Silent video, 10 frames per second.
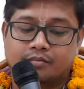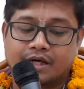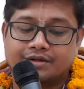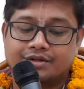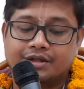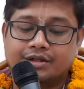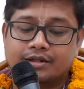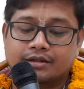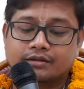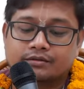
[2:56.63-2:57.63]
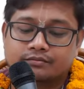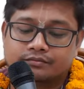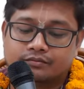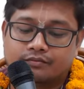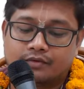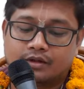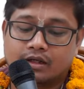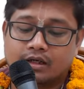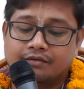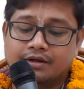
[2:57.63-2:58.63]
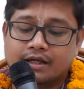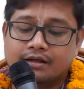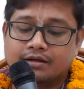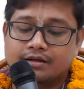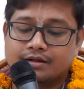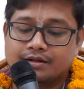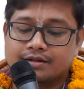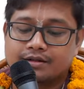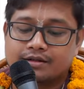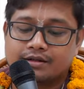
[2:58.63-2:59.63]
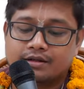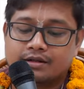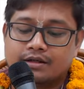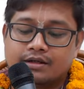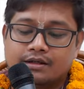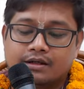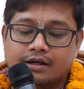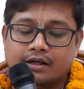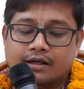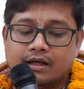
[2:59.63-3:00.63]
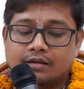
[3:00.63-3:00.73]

by cheating, the living entities create